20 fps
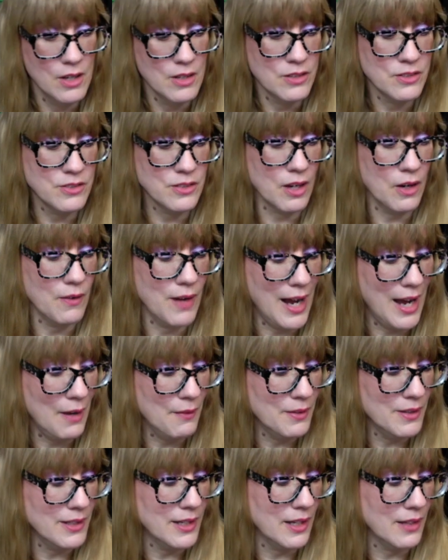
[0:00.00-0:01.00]
so I
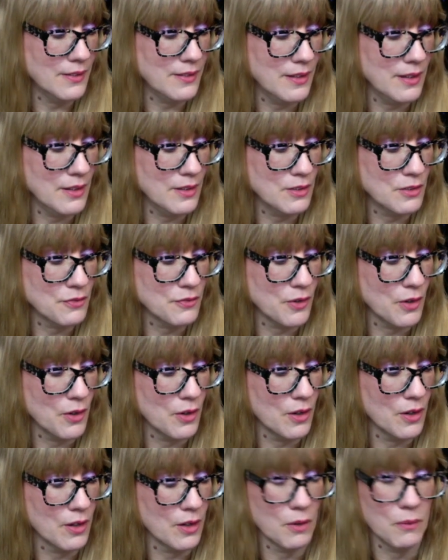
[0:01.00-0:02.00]
would get these
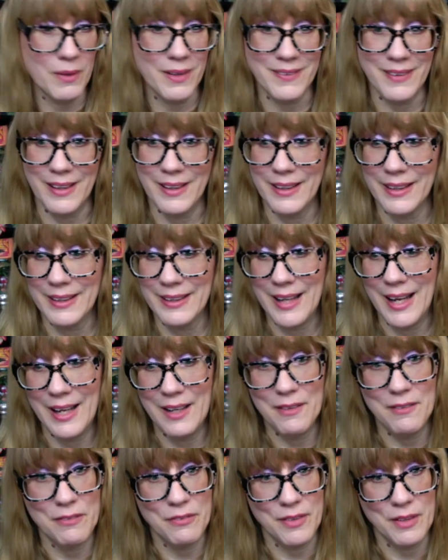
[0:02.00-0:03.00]
for, what is that, like
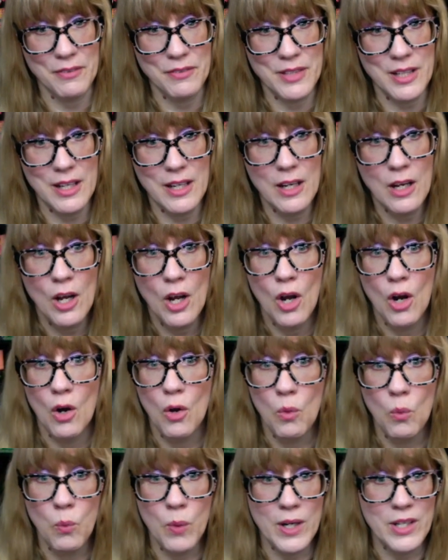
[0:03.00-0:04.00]
$9.50?
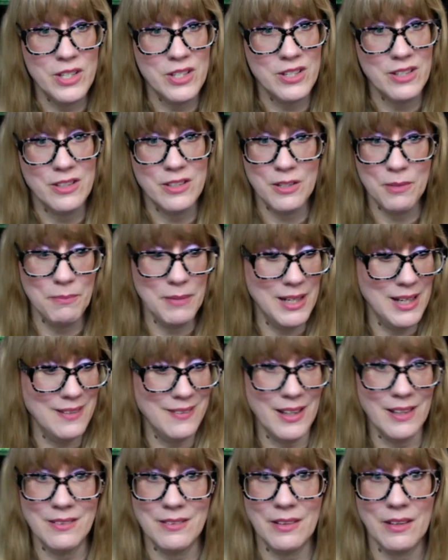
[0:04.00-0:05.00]
Which, to me,
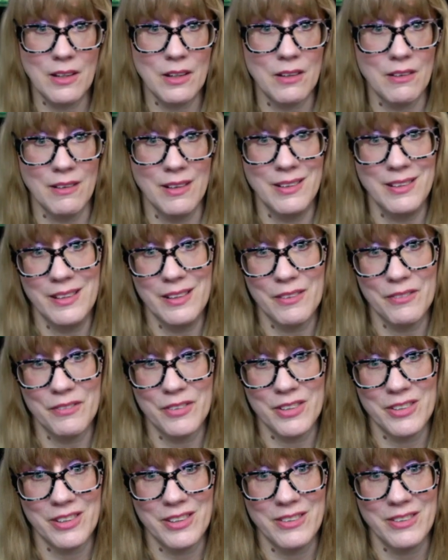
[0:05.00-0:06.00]
that's like a great deal
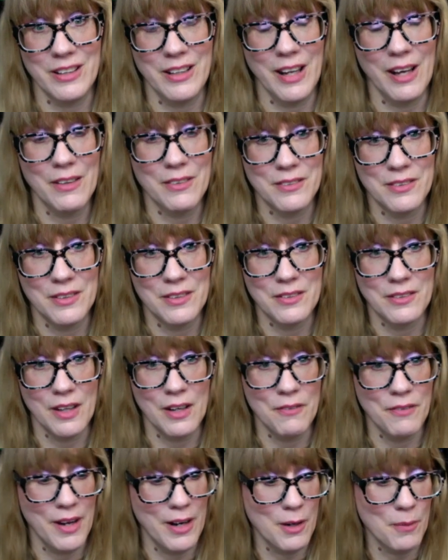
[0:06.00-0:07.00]
for 16 ounces
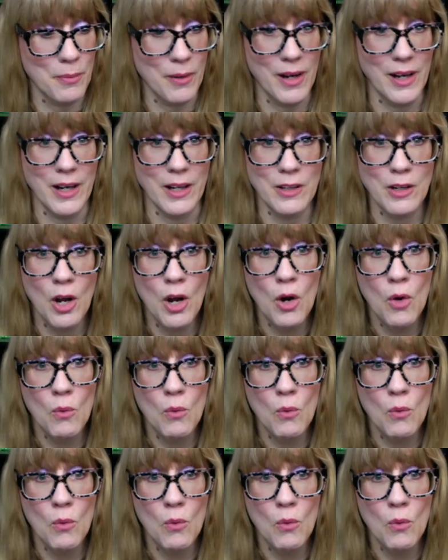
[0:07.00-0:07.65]
of hair product.